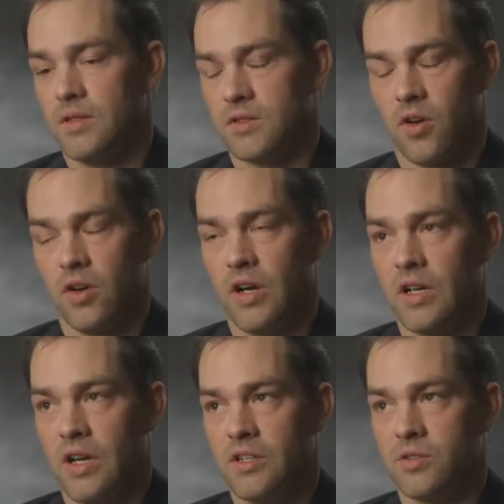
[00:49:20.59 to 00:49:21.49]
Started
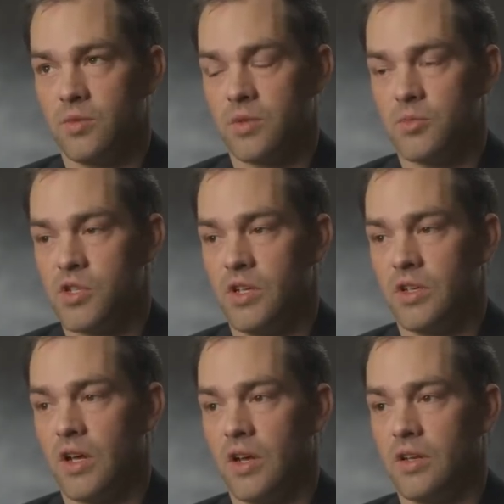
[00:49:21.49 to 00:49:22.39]
engaging with the
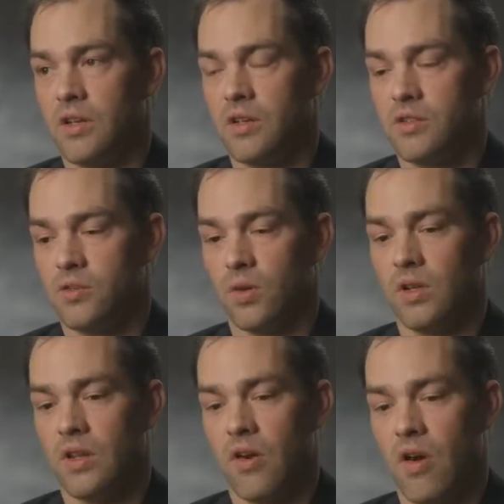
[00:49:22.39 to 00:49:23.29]
machine gun, and
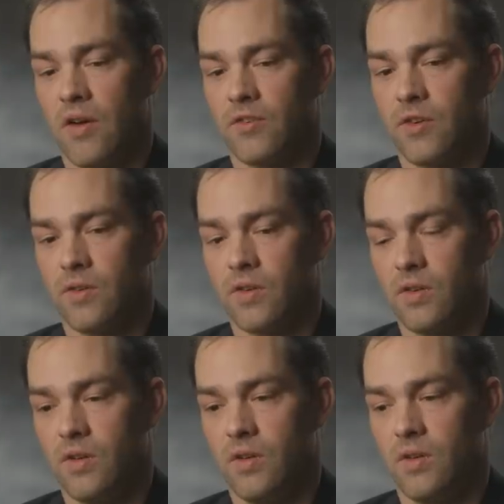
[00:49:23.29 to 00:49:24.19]
shortly thereafter,
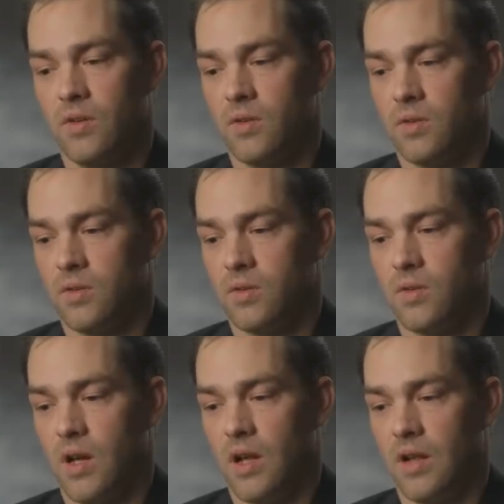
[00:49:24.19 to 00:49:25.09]

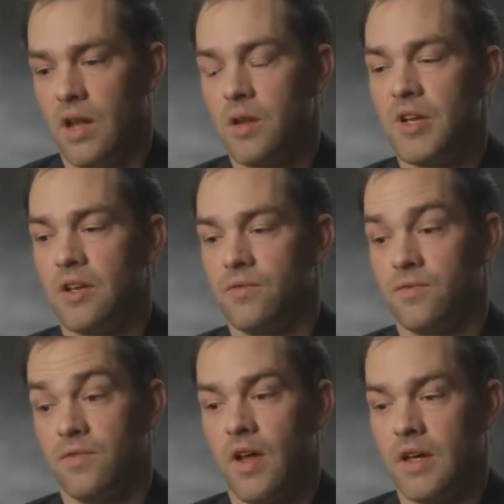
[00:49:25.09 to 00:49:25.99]
the enemy had
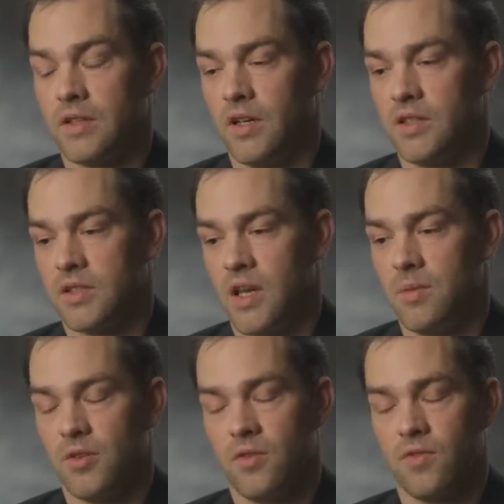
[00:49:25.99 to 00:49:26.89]
flanked us,
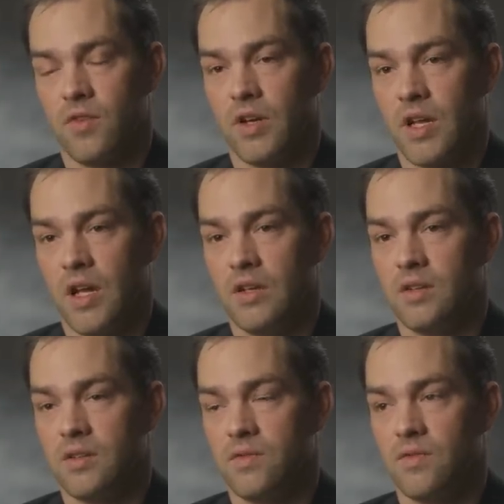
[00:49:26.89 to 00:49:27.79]
came through the front gate,
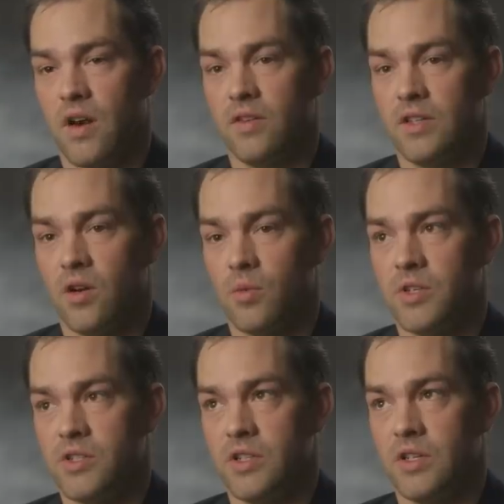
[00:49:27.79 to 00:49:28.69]
and fired the
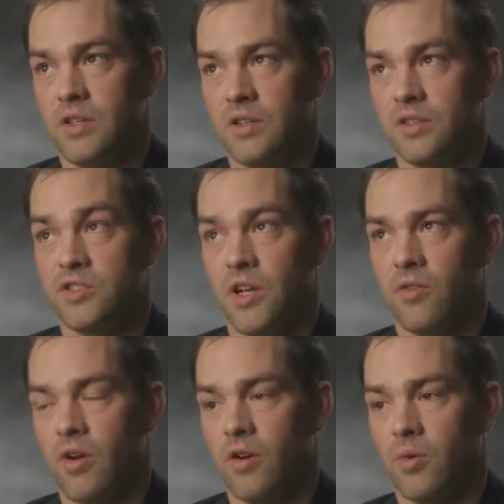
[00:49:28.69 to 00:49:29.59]
RPG into the
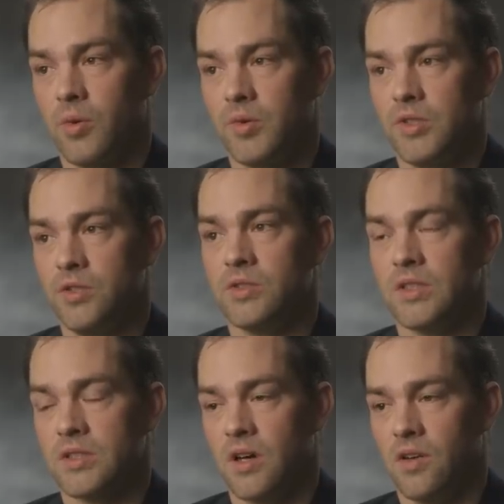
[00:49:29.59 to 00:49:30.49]
generator we were using
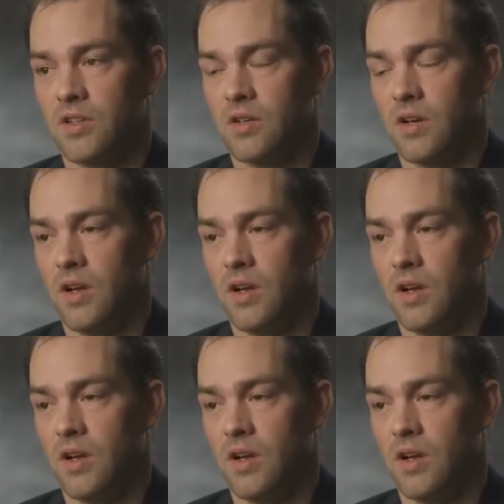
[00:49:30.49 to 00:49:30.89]
as cover.